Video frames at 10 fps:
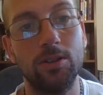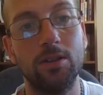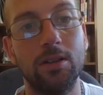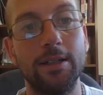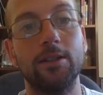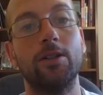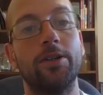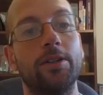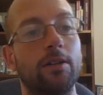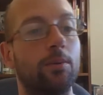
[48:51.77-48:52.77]
just like the
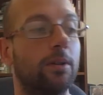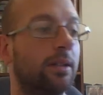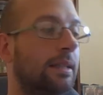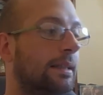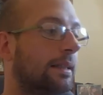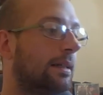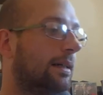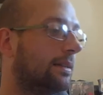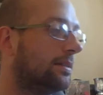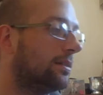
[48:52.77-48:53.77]
Gnostics were,
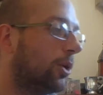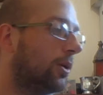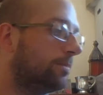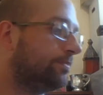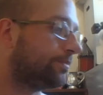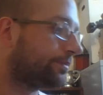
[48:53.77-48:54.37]
and so on.